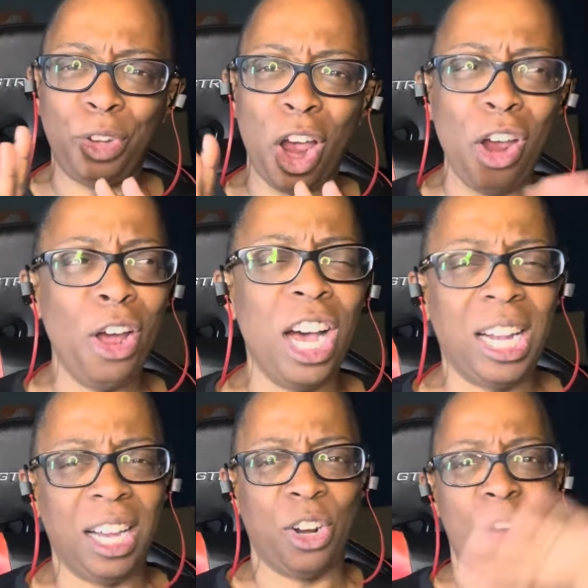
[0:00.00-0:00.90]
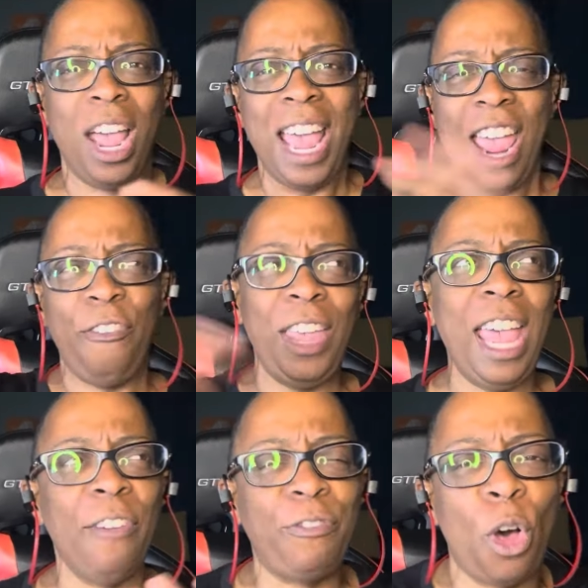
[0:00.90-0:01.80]
her. He couldn't. If he
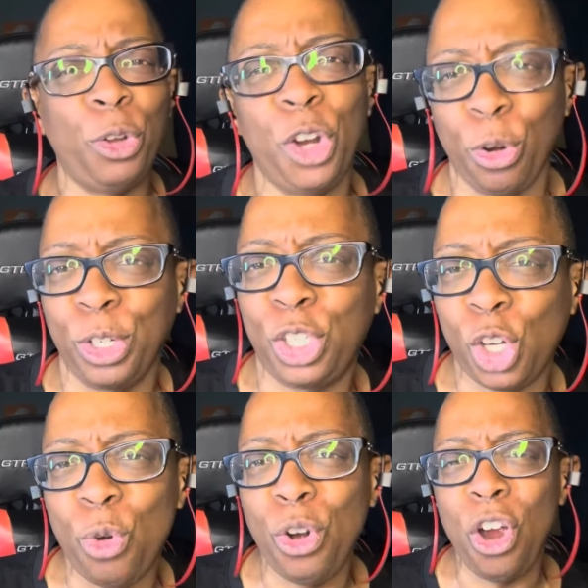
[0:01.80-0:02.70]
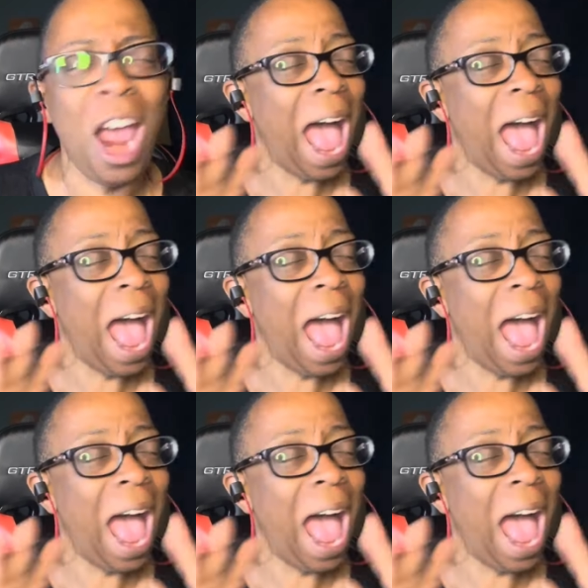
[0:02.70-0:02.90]
had folded her sooner,